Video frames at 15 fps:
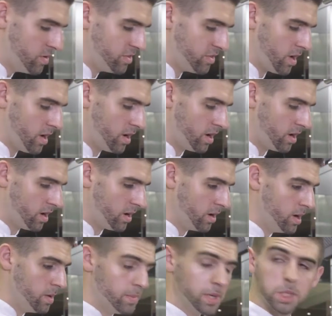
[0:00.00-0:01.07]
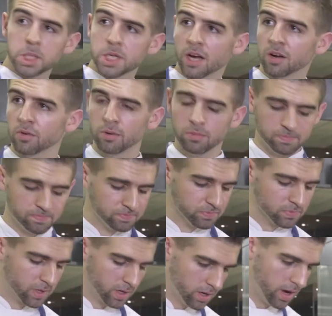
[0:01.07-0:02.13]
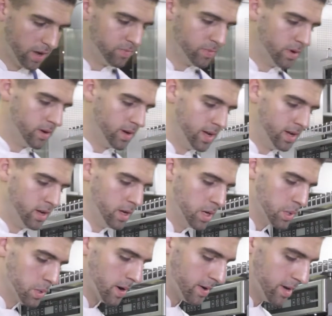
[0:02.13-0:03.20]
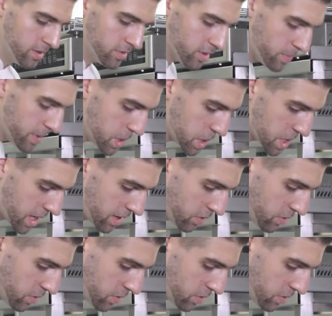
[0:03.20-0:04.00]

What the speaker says: is our Binchotan grill. I have my trout here. So the Binchotan